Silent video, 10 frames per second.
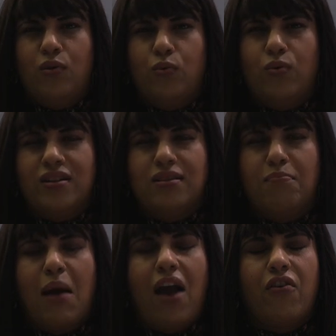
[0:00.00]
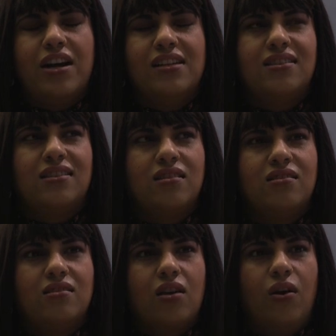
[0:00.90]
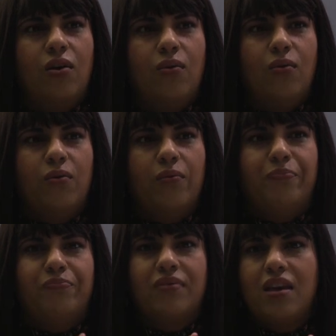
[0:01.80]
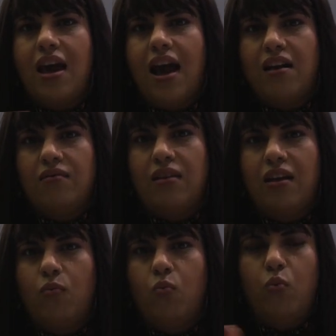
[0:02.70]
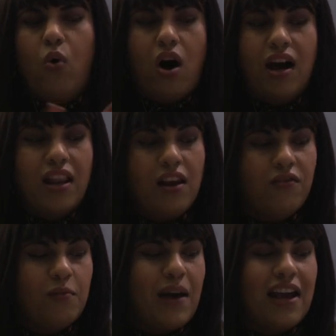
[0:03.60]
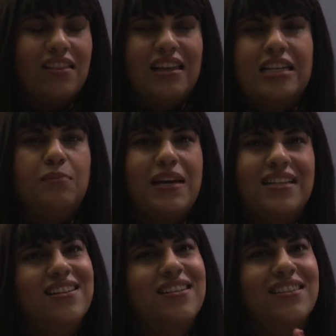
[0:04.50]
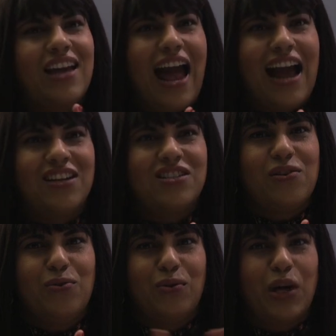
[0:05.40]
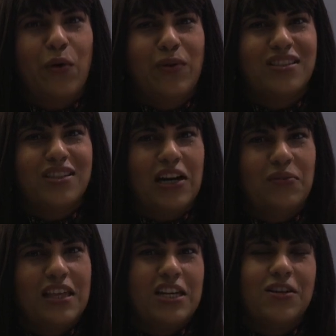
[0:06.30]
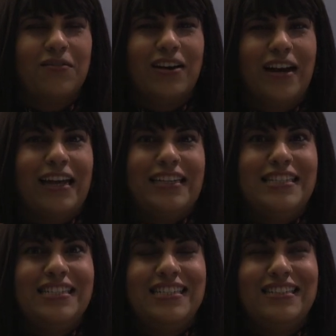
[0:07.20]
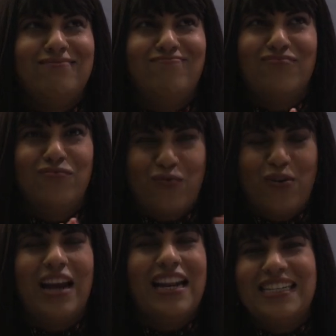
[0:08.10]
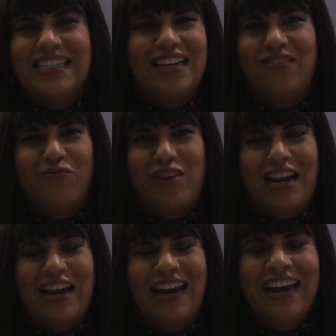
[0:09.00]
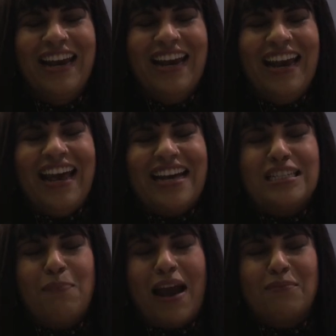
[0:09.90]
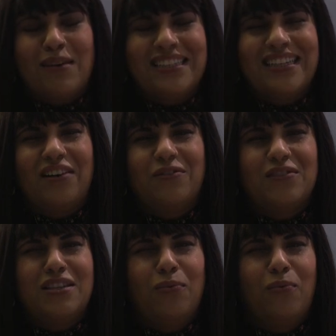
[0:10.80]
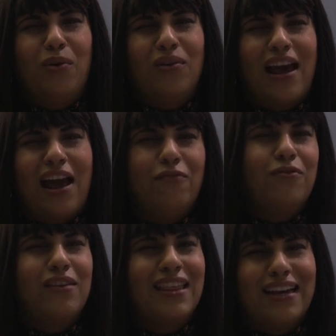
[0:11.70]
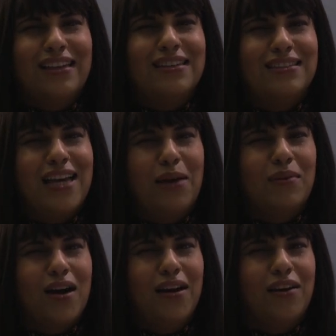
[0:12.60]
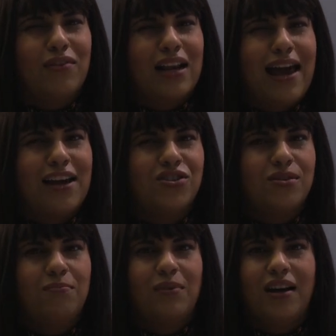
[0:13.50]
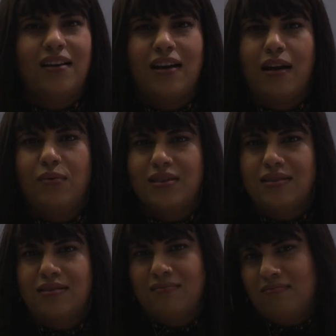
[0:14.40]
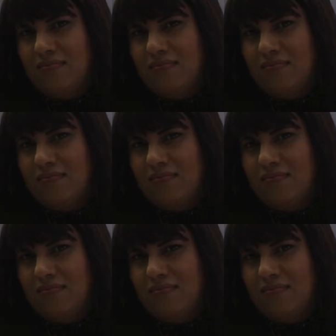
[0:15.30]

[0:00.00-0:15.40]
August in Paris. So yeah, what I love about these pieces, they actually all coincide with each other, and I really didn't really expect myself to want everything in the same kind of collection, but it was